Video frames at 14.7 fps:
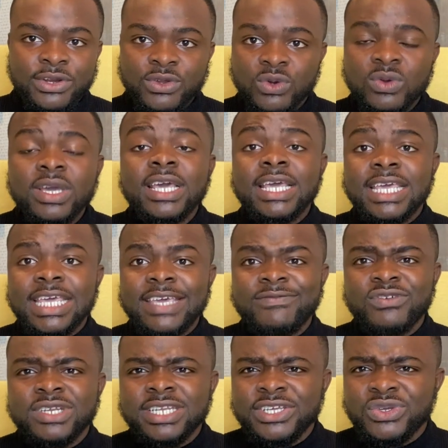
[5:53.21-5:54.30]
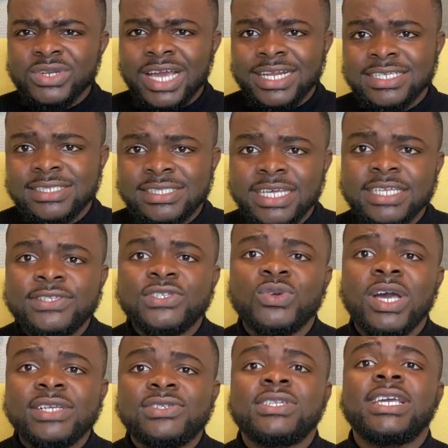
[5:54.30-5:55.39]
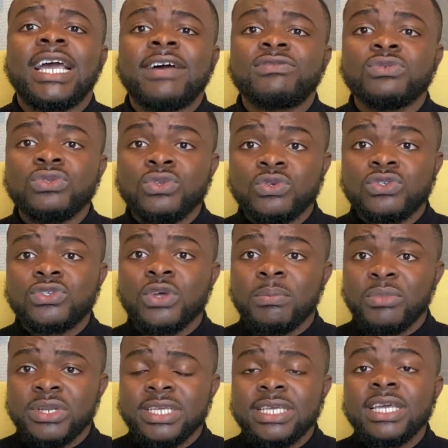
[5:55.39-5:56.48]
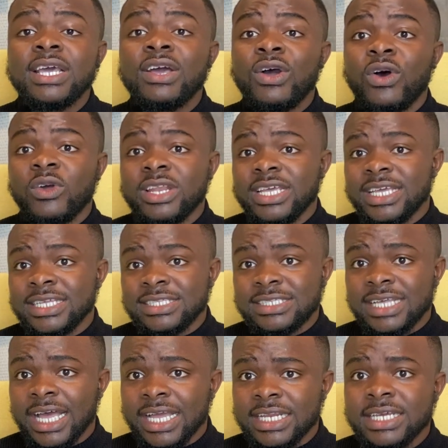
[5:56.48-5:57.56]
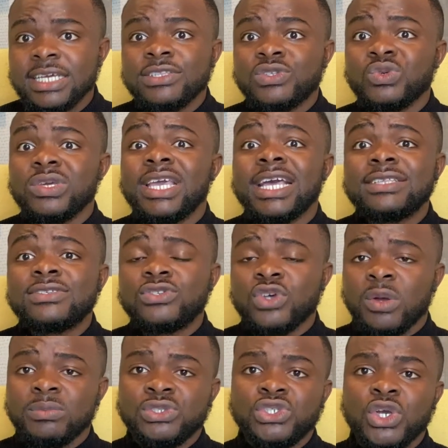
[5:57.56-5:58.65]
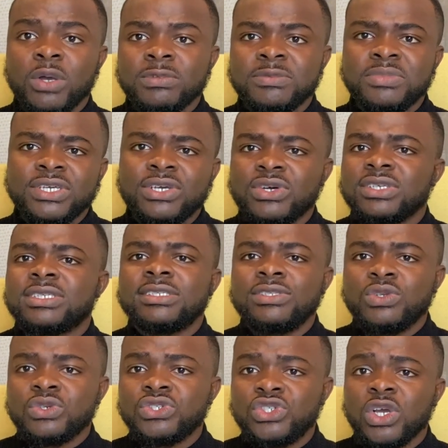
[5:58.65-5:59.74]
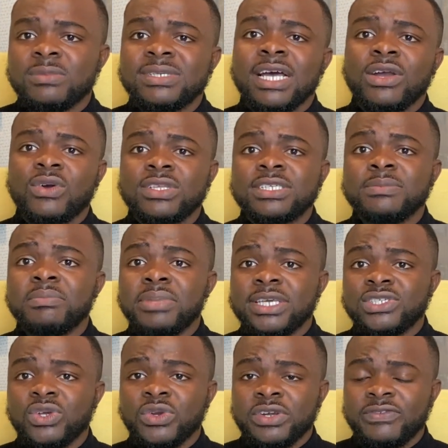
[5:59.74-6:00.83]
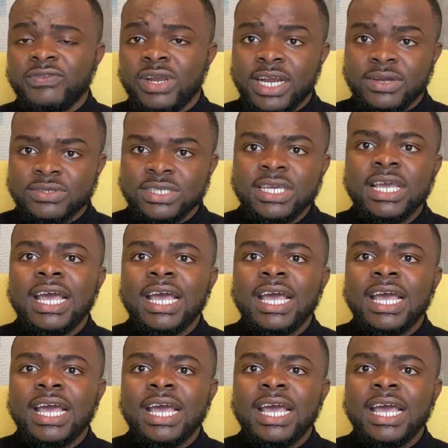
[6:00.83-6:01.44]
No, even in the United States, you actually have to know somebody on the inside to get some jobs, because those jobs are gotten based on referrals.